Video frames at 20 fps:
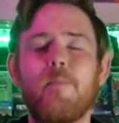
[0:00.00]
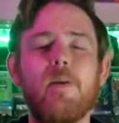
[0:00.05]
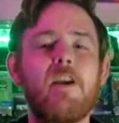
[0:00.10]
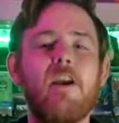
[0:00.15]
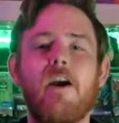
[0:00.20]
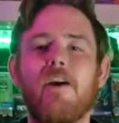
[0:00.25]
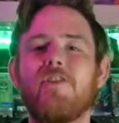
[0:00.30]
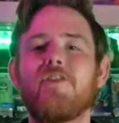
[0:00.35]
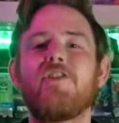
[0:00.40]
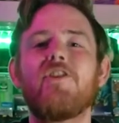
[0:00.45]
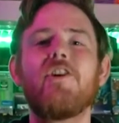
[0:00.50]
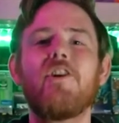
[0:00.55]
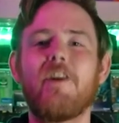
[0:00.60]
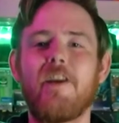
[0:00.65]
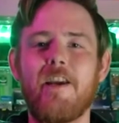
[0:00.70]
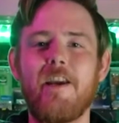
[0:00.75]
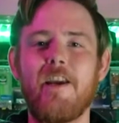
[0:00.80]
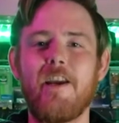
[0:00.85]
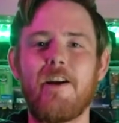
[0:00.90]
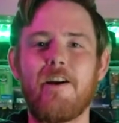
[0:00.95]
Because they're
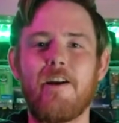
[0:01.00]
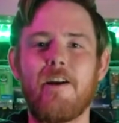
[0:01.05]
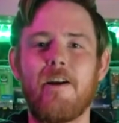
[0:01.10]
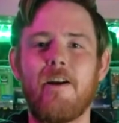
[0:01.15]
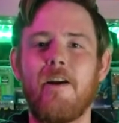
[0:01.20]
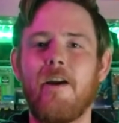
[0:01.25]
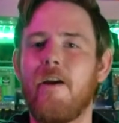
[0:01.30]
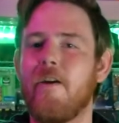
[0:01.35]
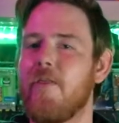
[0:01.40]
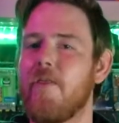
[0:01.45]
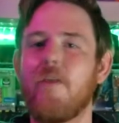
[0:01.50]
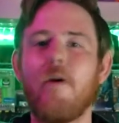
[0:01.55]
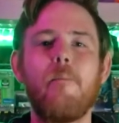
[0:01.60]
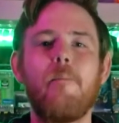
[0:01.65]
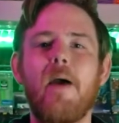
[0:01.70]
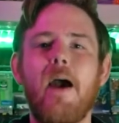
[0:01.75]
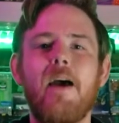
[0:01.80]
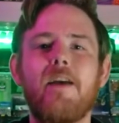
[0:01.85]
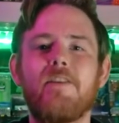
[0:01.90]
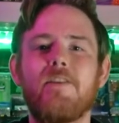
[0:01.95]
here. The
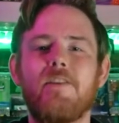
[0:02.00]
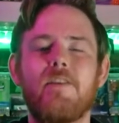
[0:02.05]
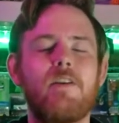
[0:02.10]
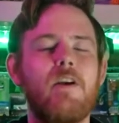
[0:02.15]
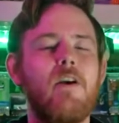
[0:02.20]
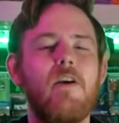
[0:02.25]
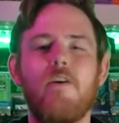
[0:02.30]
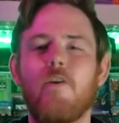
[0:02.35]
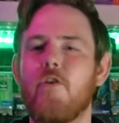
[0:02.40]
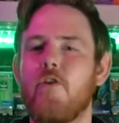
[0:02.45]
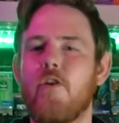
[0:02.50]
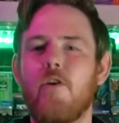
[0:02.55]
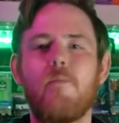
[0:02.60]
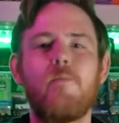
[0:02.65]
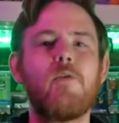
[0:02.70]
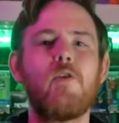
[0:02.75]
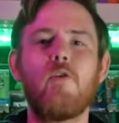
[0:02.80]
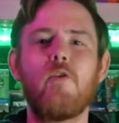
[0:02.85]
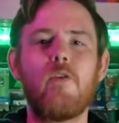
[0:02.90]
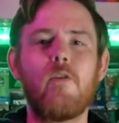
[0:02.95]
best, the
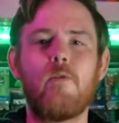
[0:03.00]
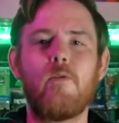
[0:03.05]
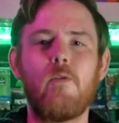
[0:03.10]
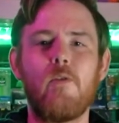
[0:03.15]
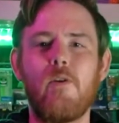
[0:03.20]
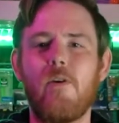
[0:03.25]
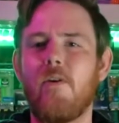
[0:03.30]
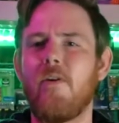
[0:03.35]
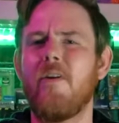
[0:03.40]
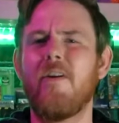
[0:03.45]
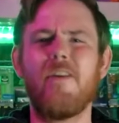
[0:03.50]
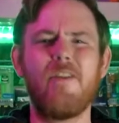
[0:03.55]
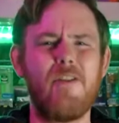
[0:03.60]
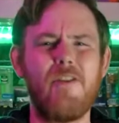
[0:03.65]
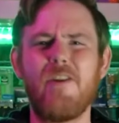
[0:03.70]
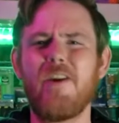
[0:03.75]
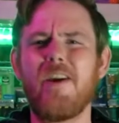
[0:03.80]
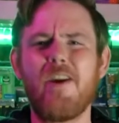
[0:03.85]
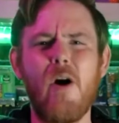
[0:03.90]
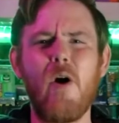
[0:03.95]
beautiful,
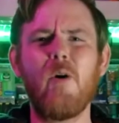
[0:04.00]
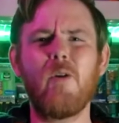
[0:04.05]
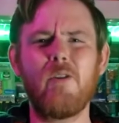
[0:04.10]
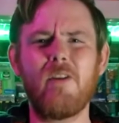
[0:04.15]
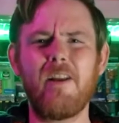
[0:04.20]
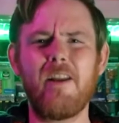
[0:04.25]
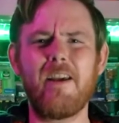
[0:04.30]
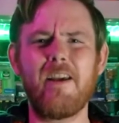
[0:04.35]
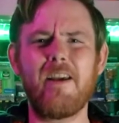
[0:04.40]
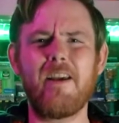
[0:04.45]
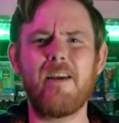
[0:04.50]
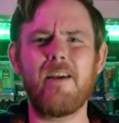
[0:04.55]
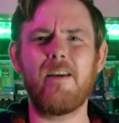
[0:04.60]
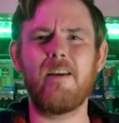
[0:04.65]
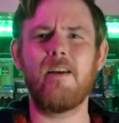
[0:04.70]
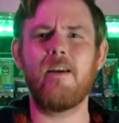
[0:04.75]
the only